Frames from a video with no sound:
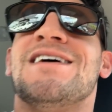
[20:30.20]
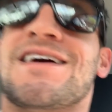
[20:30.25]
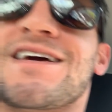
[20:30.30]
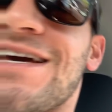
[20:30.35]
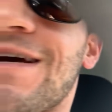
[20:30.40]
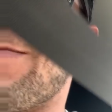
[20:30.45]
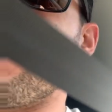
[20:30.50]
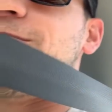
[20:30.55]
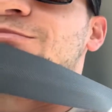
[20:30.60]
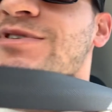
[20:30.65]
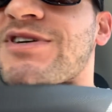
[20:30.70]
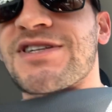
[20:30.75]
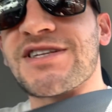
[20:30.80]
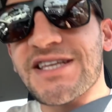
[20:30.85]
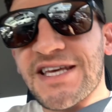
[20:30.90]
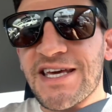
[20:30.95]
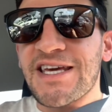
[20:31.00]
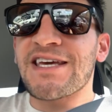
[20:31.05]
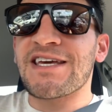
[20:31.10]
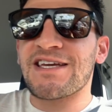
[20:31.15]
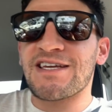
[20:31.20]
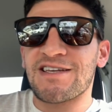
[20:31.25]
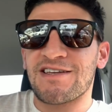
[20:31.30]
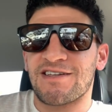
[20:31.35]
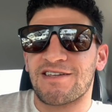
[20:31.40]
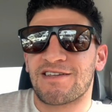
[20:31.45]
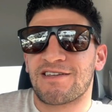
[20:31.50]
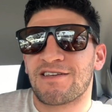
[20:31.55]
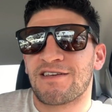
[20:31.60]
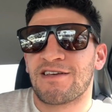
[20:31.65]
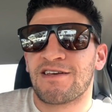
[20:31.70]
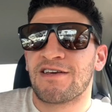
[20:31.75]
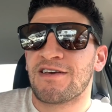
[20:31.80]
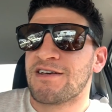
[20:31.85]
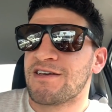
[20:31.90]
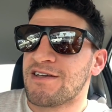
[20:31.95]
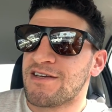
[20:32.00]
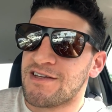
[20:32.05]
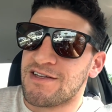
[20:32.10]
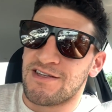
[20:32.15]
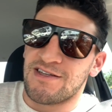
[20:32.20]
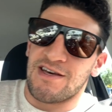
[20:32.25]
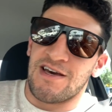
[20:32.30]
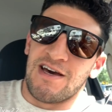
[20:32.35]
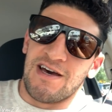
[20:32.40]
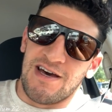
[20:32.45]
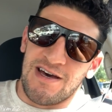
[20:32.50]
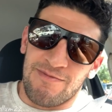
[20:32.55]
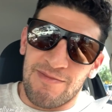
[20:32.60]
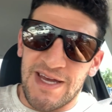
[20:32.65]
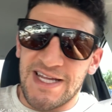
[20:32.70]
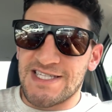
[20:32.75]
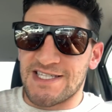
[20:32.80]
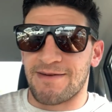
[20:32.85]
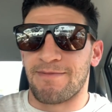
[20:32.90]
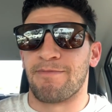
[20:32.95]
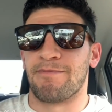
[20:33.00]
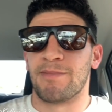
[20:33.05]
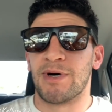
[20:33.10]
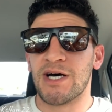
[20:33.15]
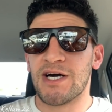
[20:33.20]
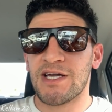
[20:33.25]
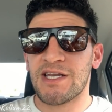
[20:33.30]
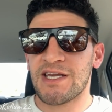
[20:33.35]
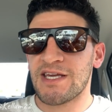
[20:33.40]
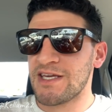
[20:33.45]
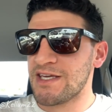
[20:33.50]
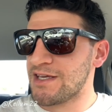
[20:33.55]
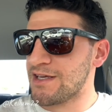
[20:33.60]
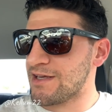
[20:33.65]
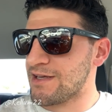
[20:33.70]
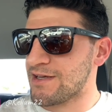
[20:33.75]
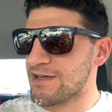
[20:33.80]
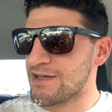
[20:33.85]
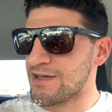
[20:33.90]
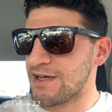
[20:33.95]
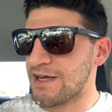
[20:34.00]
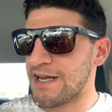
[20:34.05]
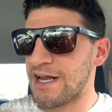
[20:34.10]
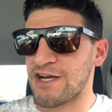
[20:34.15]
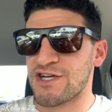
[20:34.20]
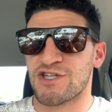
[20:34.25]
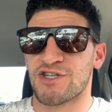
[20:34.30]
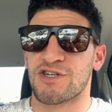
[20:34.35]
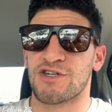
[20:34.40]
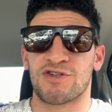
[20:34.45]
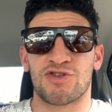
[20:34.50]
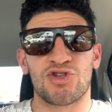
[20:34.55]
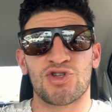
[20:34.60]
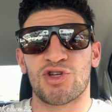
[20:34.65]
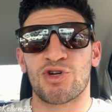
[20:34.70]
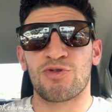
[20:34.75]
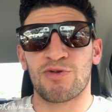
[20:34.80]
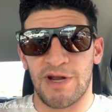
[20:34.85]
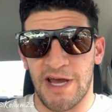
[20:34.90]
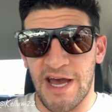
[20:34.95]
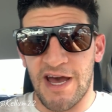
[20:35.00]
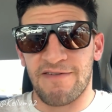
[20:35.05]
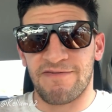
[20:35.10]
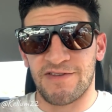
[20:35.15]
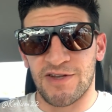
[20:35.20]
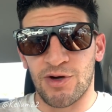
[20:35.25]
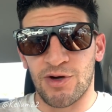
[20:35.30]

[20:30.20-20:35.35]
kept them clean, made some money, an extra 2.5